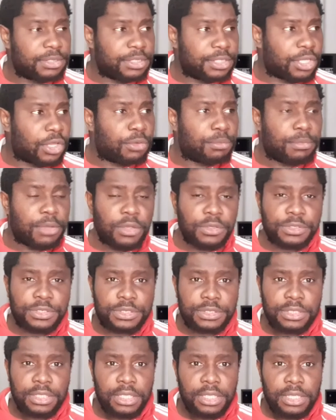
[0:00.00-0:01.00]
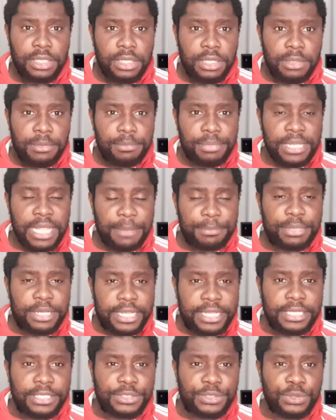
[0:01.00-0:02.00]
Most black
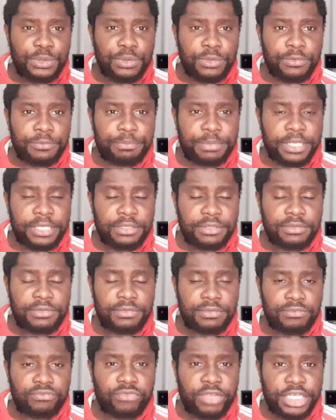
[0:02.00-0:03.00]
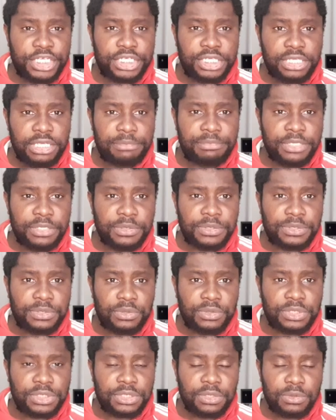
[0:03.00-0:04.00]
players who have been racially
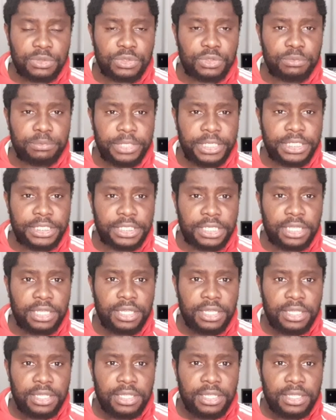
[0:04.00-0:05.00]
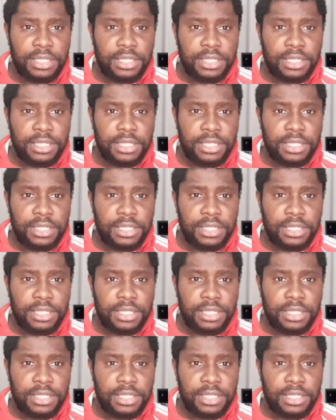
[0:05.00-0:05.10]
abused on social media